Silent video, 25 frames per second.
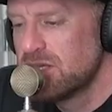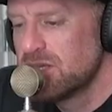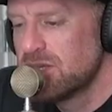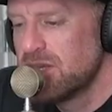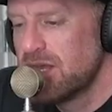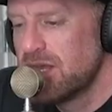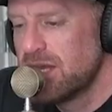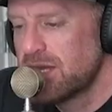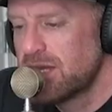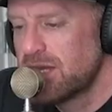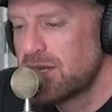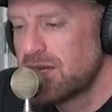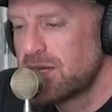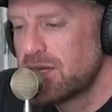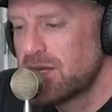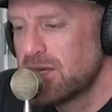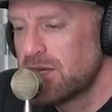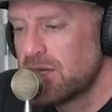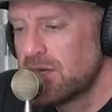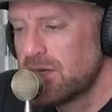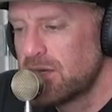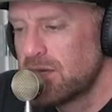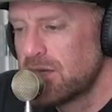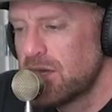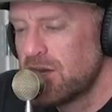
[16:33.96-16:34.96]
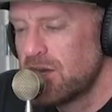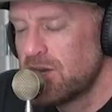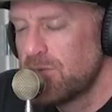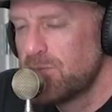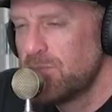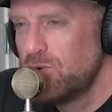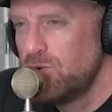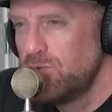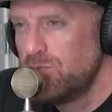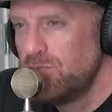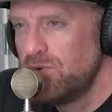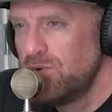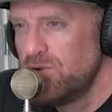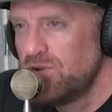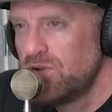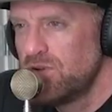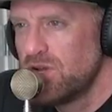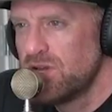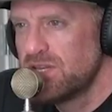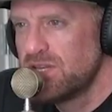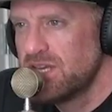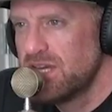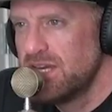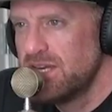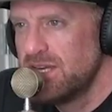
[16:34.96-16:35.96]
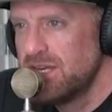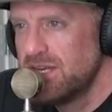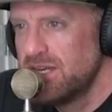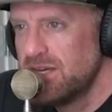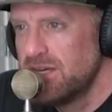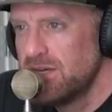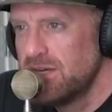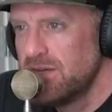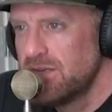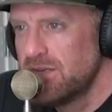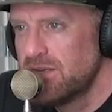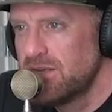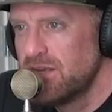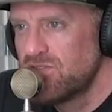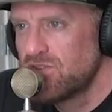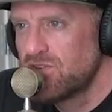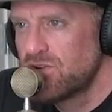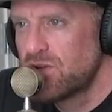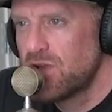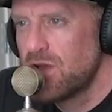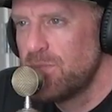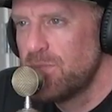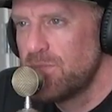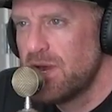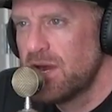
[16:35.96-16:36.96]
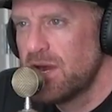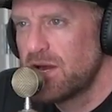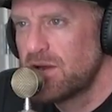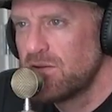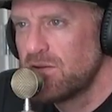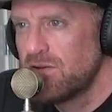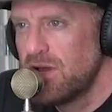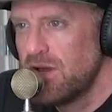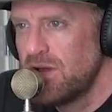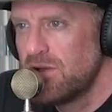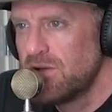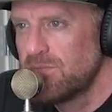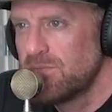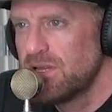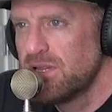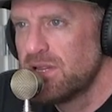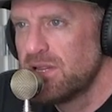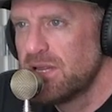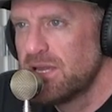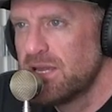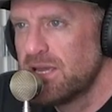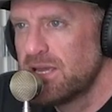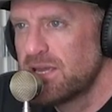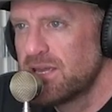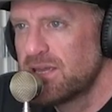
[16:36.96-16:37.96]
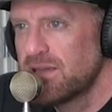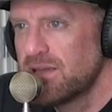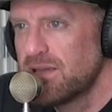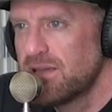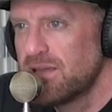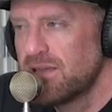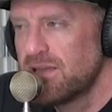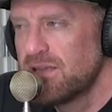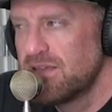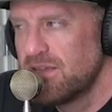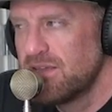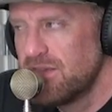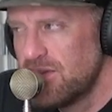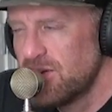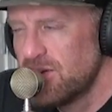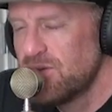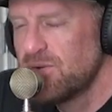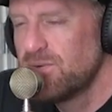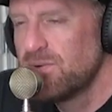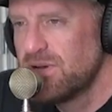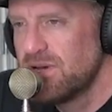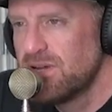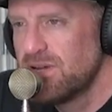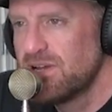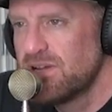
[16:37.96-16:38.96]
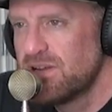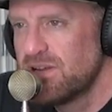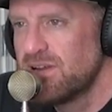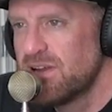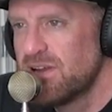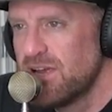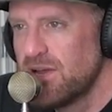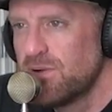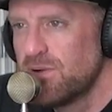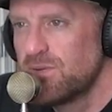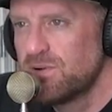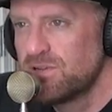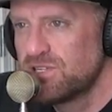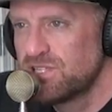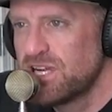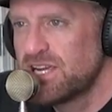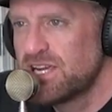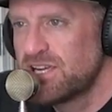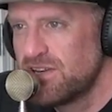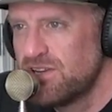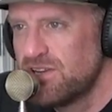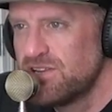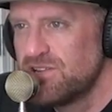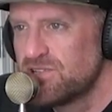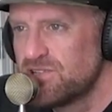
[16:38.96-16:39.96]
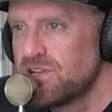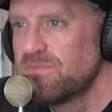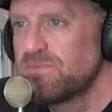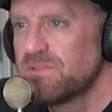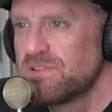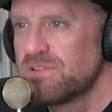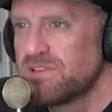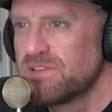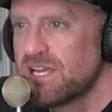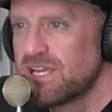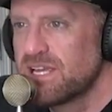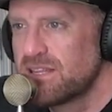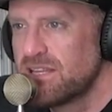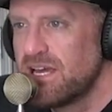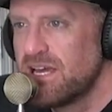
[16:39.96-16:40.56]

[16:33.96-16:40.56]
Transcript: like kind of poo-pooed on the idea ever come back around and be like, you know what? I wish I could do something like that.